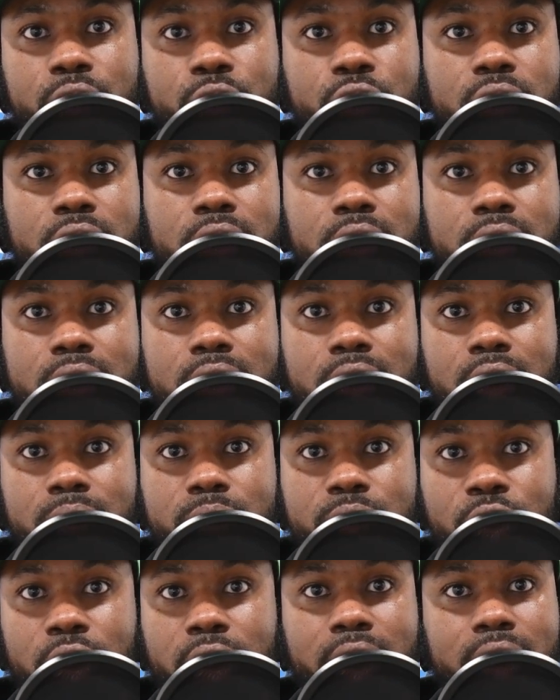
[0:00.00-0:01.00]
You
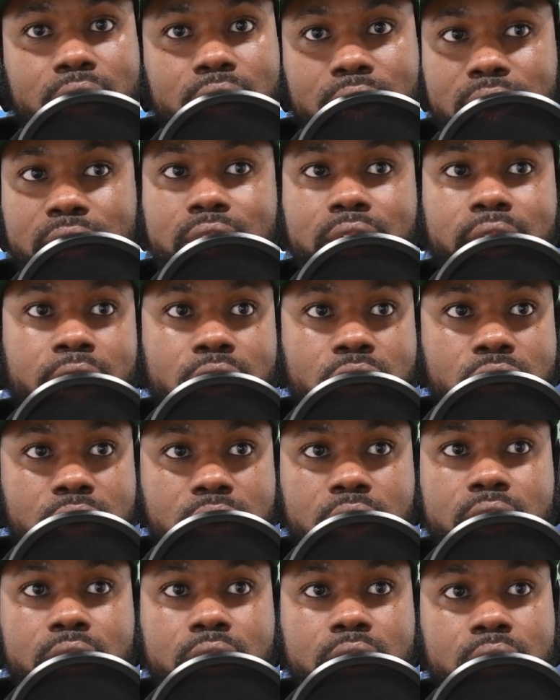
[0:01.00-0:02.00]
understand? Y'all had to listen to how
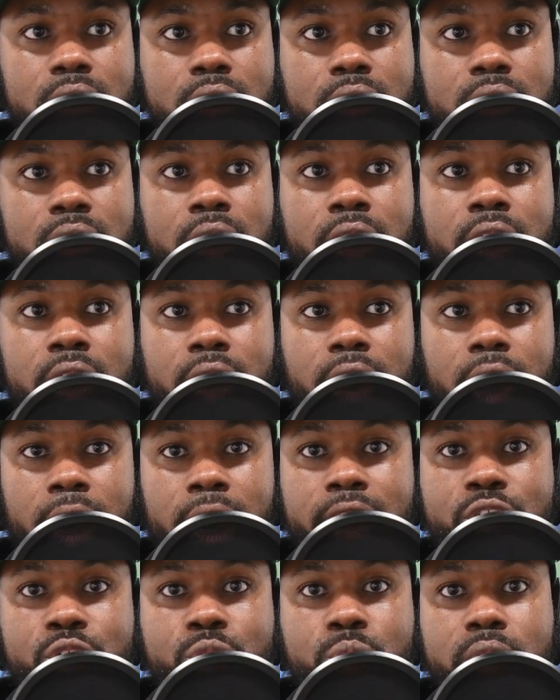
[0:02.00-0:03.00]
sick this is.
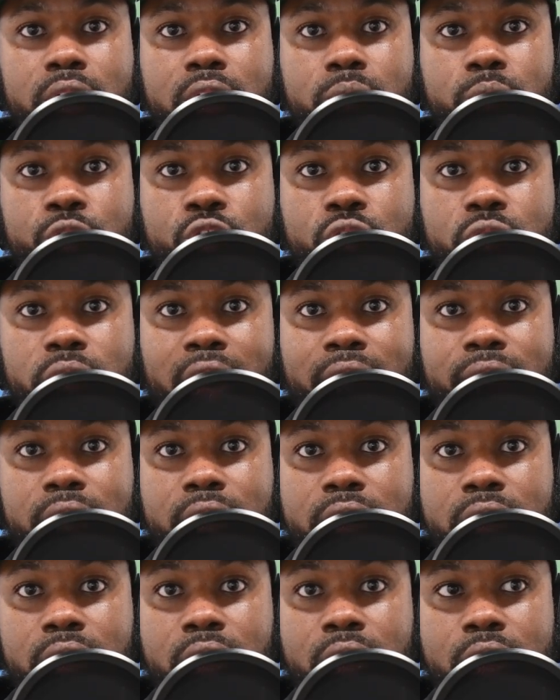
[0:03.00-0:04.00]
I-20 was
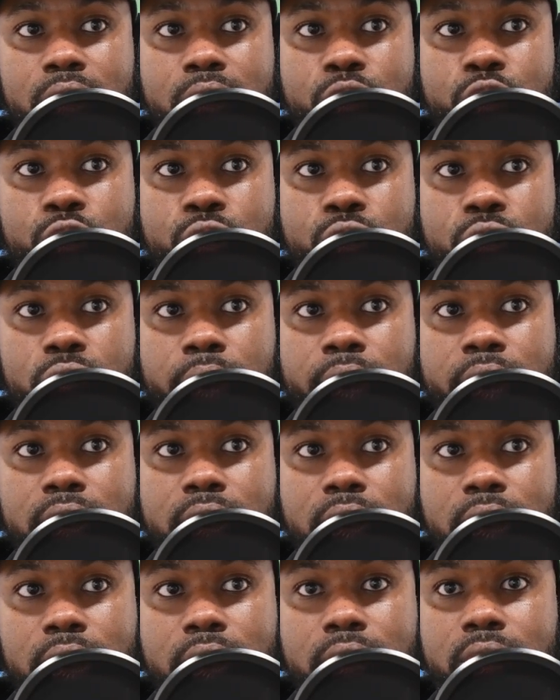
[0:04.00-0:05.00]
traveling
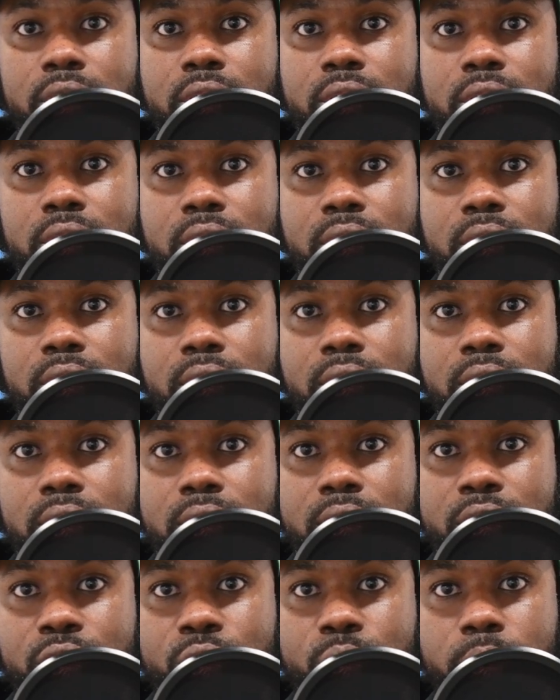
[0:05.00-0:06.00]
straight east
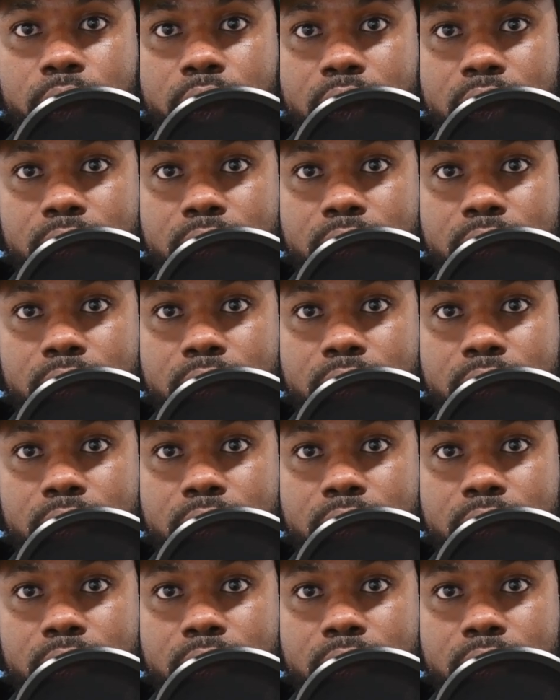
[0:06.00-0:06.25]
this way.